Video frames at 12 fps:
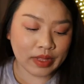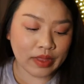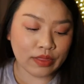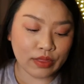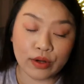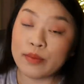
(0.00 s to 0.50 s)

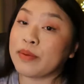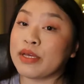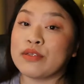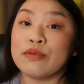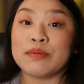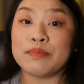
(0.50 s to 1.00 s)
and 3rd
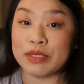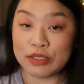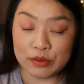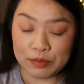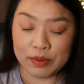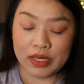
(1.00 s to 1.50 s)
place was
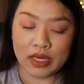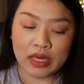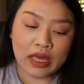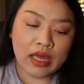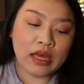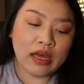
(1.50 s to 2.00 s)
BTOB.
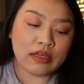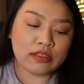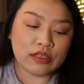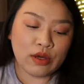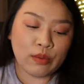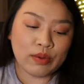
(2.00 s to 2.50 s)

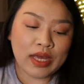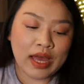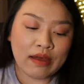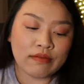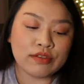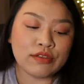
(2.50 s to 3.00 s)
So we
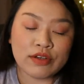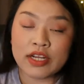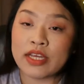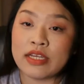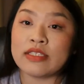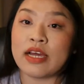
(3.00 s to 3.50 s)
have Stray
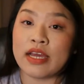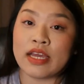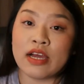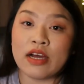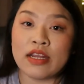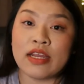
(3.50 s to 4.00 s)
Kids,
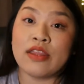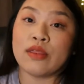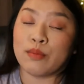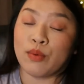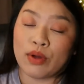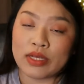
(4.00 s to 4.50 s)
iKON, and
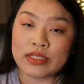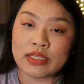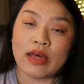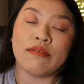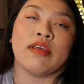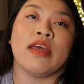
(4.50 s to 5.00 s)
The Boyz
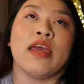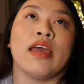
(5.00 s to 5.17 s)
left.